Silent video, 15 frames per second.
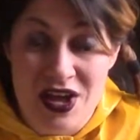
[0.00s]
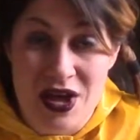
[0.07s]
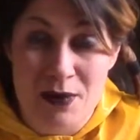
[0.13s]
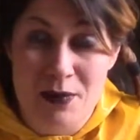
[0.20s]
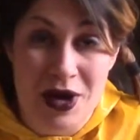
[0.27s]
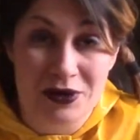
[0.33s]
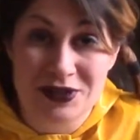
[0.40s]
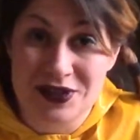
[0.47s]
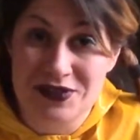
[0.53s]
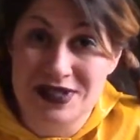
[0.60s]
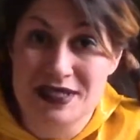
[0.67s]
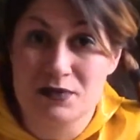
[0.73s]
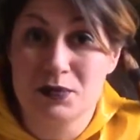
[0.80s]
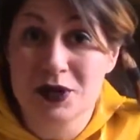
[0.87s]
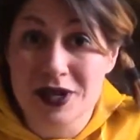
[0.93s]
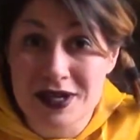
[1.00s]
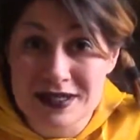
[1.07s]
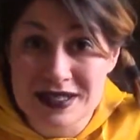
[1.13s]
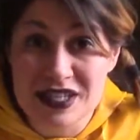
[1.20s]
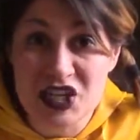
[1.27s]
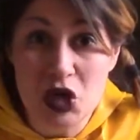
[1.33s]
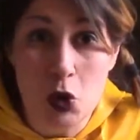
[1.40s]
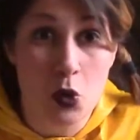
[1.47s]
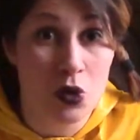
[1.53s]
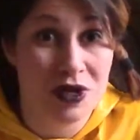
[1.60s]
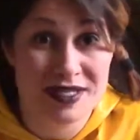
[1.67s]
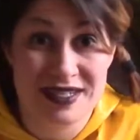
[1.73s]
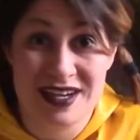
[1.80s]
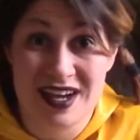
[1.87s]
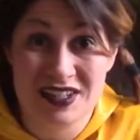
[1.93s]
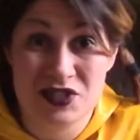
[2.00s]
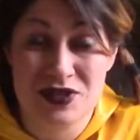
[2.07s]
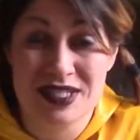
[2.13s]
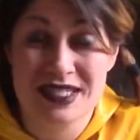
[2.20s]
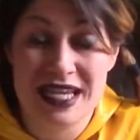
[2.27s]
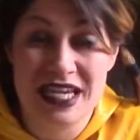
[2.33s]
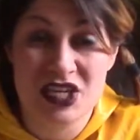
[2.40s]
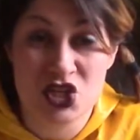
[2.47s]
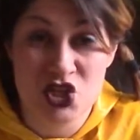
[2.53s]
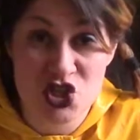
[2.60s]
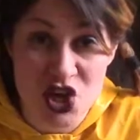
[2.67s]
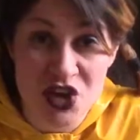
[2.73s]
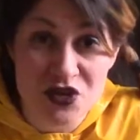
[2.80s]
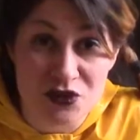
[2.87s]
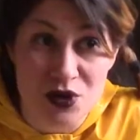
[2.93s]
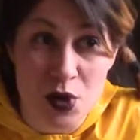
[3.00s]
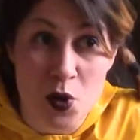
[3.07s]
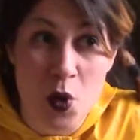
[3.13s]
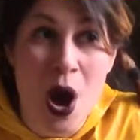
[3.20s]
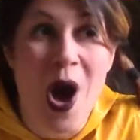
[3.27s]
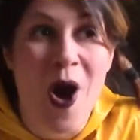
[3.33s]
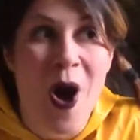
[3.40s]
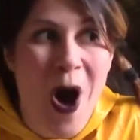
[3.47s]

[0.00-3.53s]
about her as a person or as an actress in general.